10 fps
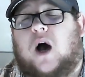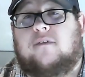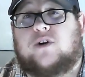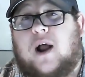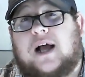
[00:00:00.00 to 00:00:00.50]

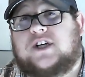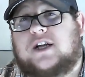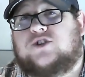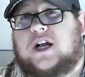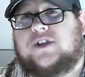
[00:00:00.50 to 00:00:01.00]
of your
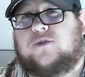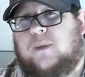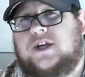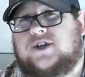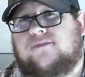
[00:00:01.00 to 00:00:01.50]
Agile
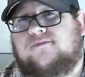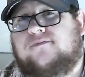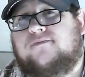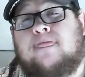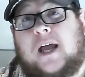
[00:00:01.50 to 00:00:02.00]
transformation.
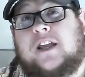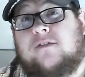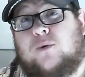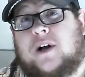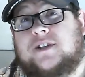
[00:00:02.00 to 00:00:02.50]
Thank you
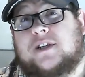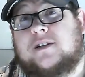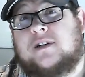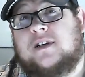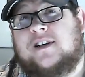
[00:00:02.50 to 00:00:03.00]
for watching.